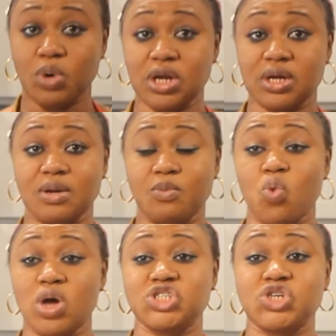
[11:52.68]

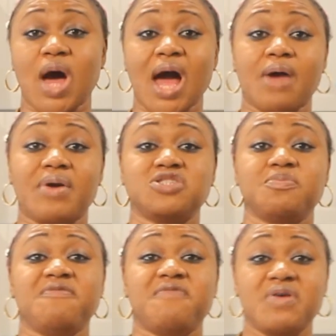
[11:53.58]
want your akara to
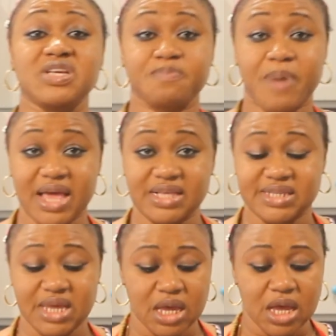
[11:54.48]
be very
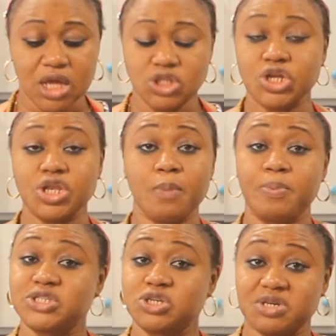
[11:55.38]
spicy. Do not
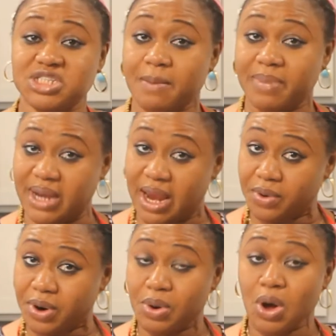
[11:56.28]
put too much
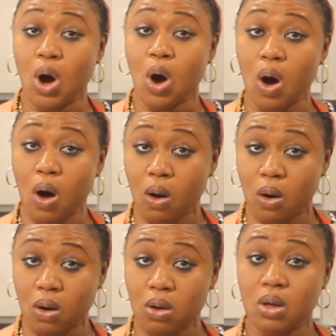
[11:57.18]
habanero,
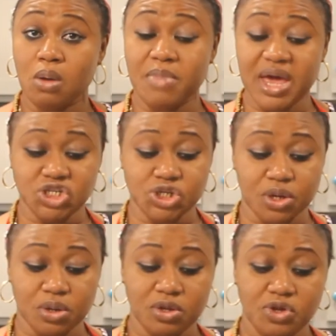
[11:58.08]
or make
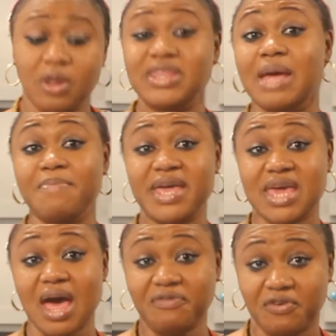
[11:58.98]
sure, then be
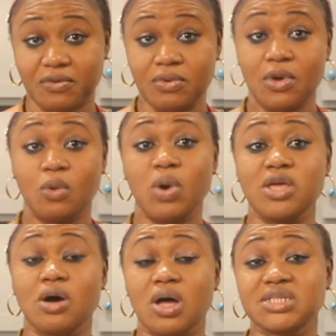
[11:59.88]
careful. When
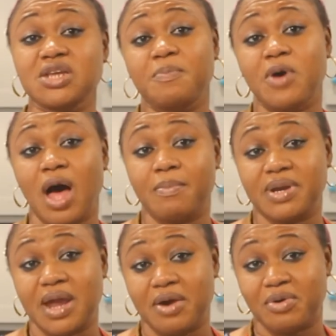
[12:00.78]
you're cutting up your habanero,